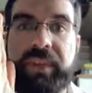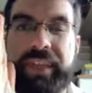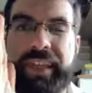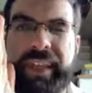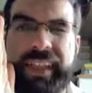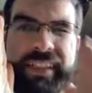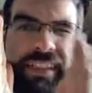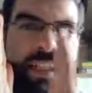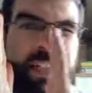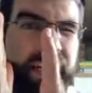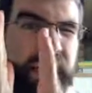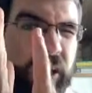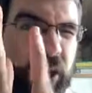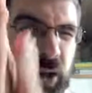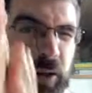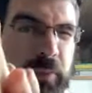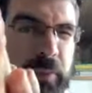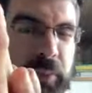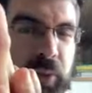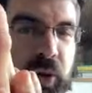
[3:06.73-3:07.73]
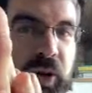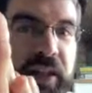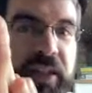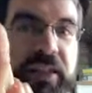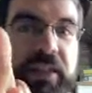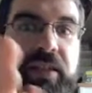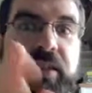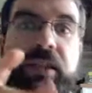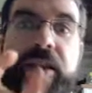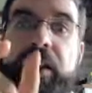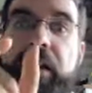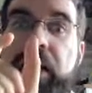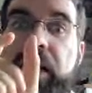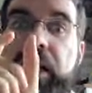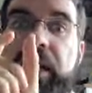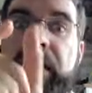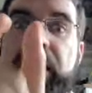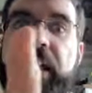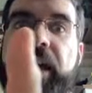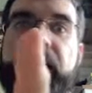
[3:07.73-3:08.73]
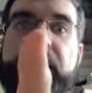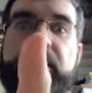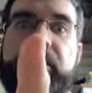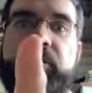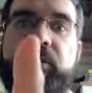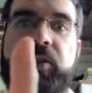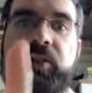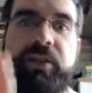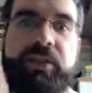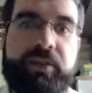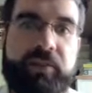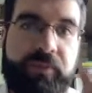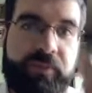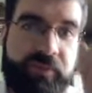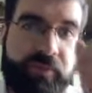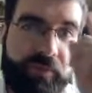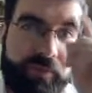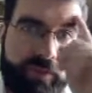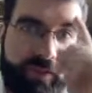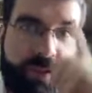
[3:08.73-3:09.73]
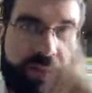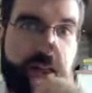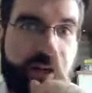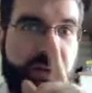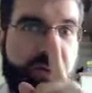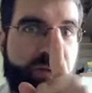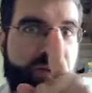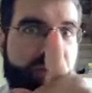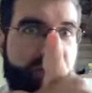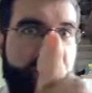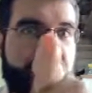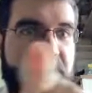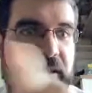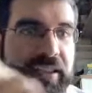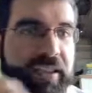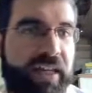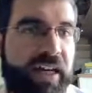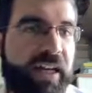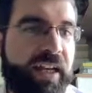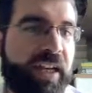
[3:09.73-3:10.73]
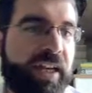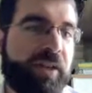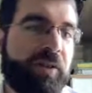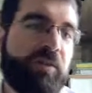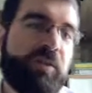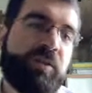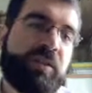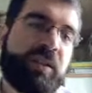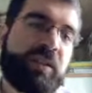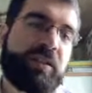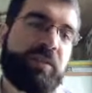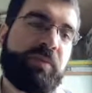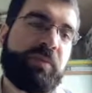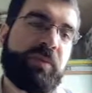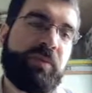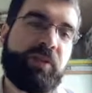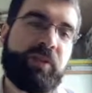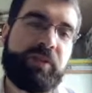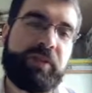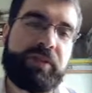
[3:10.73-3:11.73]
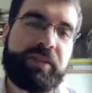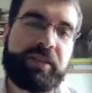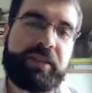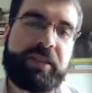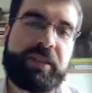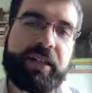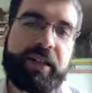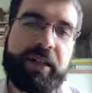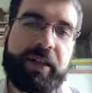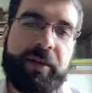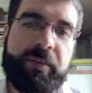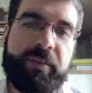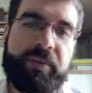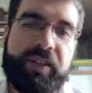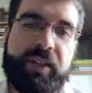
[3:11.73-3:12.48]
Exactly on point and accurate. How cool is that, Language Explorers? Yeah.